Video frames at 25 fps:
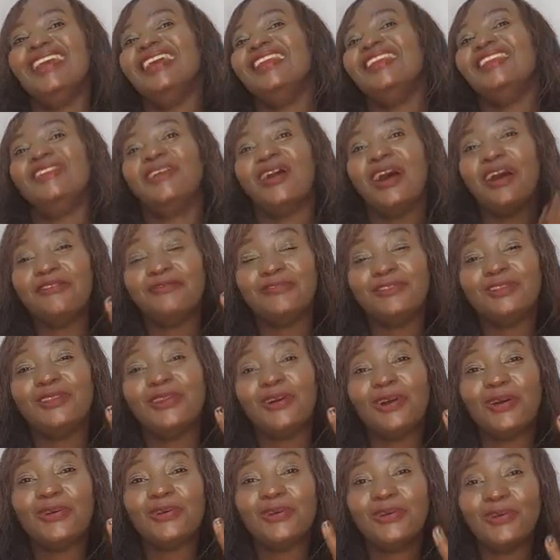have
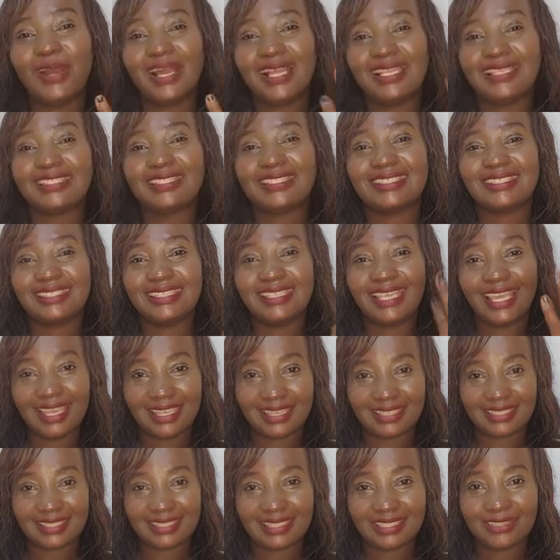long ones.
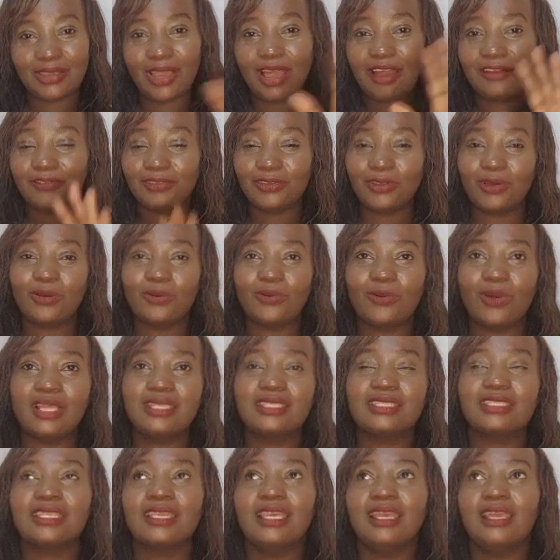Yes, you have long
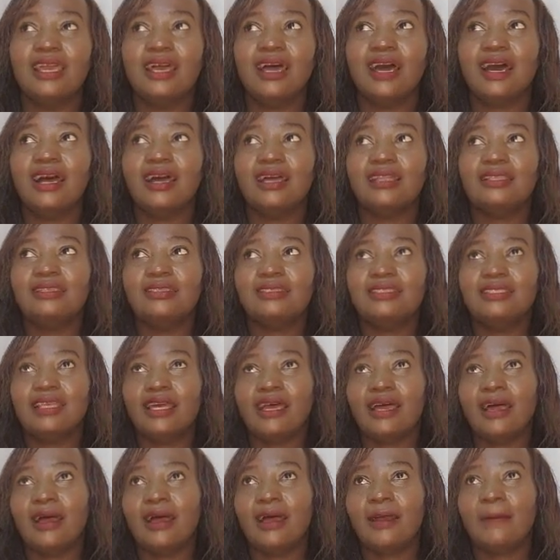ones, and
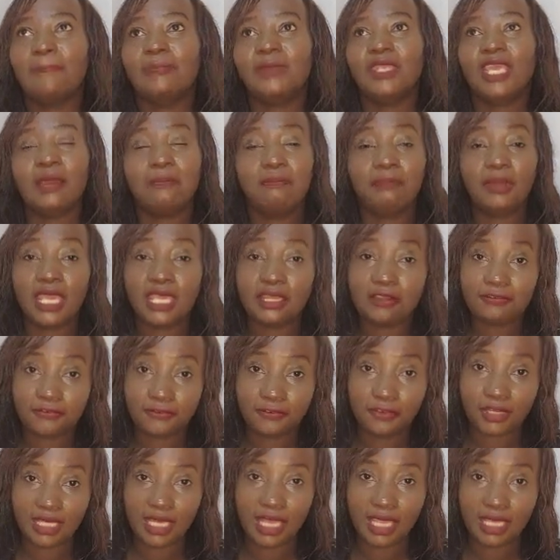they are pain
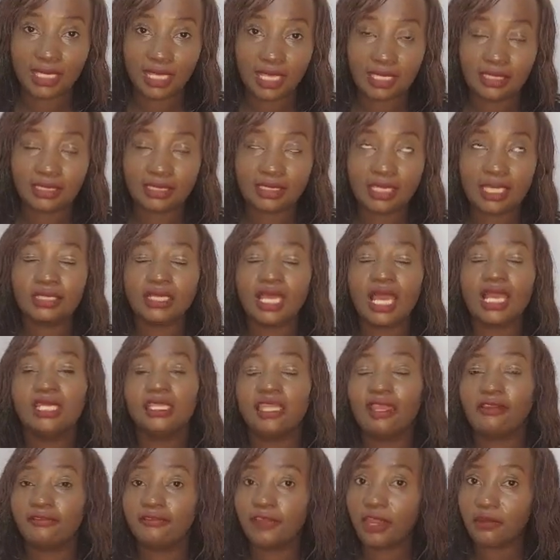free, like I said, and
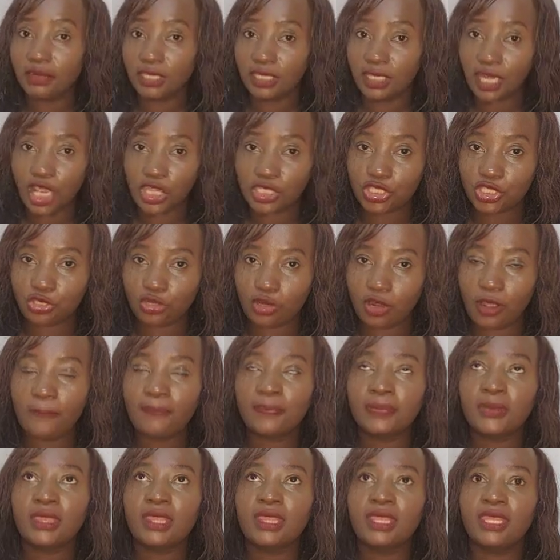they are very natural.
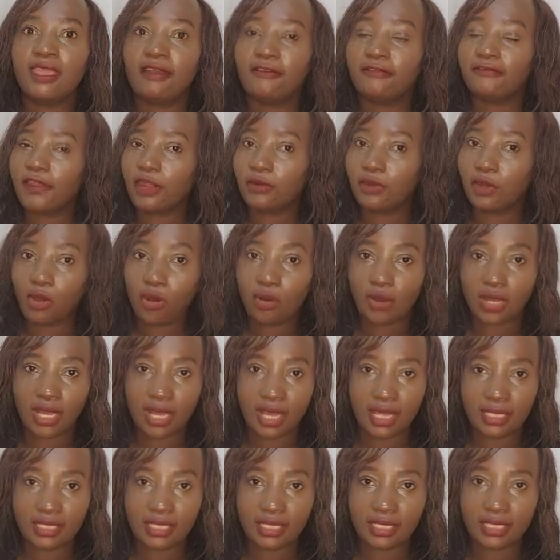They are very
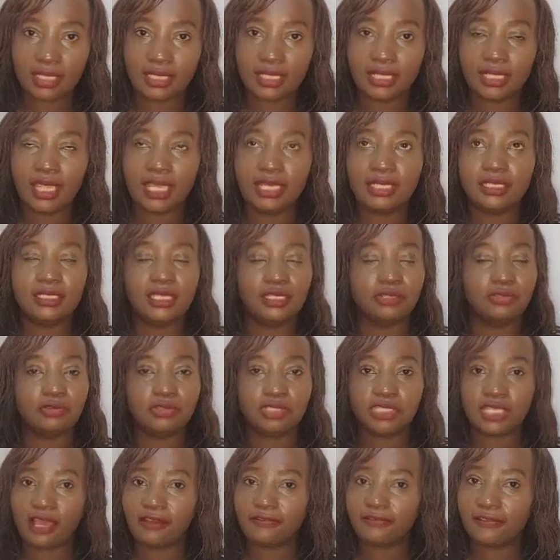organic, like they
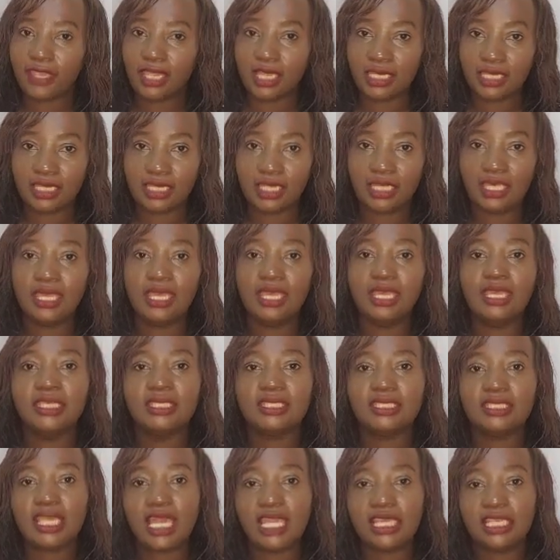don't have any
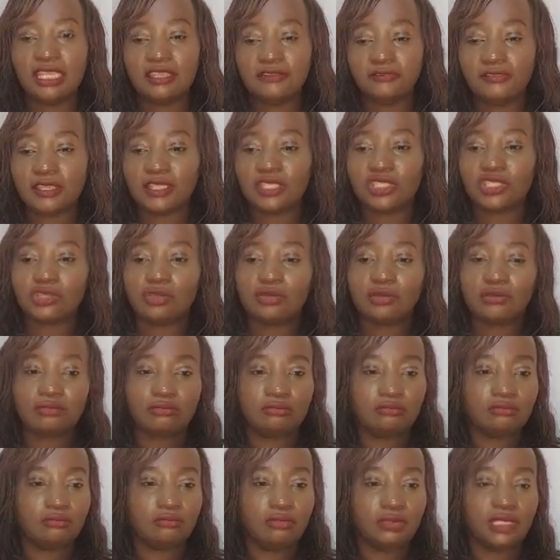side effects. So,
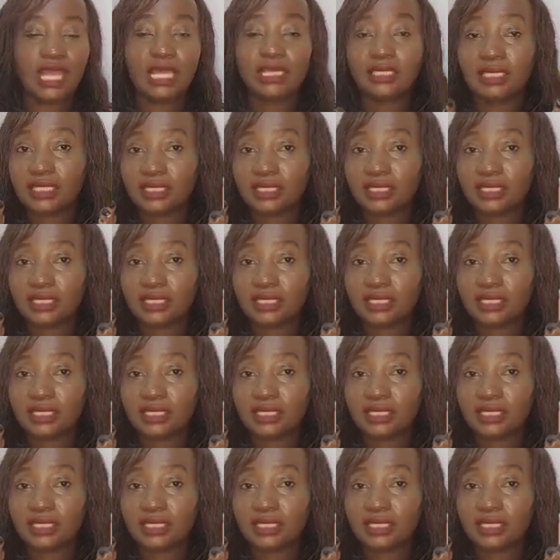ladies